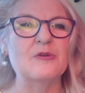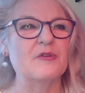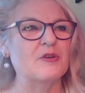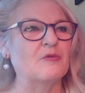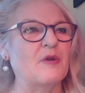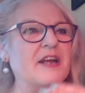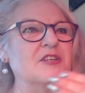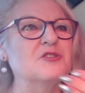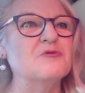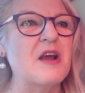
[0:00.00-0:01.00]
or the right
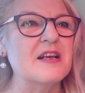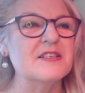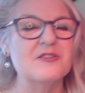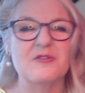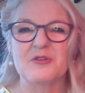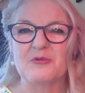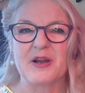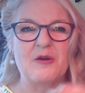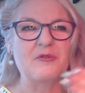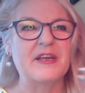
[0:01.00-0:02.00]
dress or the
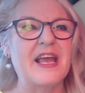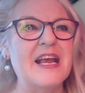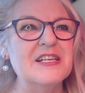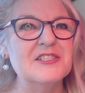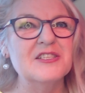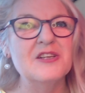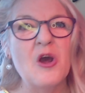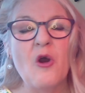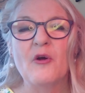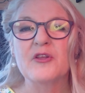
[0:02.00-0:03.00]
right occasion
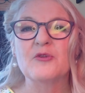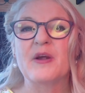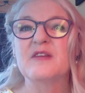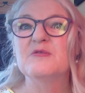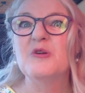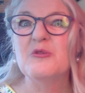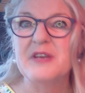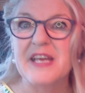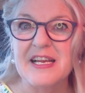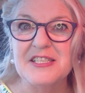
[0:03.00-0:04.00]
or the right
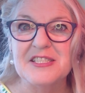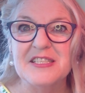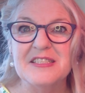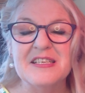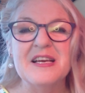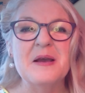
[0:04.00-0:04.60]
location,